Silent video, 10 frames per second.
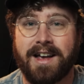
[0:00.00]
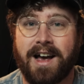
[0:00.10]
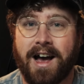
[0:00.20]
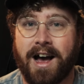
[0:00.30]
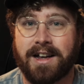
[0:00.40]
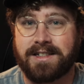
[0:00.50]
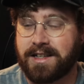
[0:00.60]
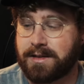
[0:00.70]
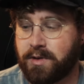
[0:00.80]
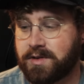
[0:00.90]
to
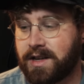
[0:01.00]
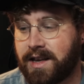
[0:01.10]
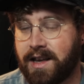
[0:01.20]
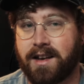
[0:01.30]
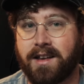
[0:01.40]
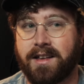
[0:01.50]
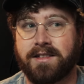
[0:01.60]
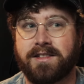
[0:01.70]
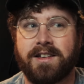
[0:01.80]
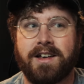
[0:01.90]
his music. It
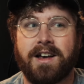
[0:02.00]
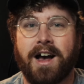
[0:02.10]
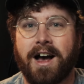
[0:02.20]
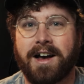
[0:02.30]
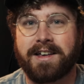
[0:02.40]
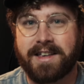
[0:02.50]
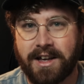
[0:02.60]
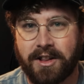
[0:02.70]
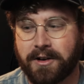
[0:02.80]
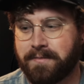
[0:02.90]
is
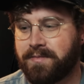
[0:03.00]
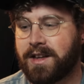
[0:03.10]
killer.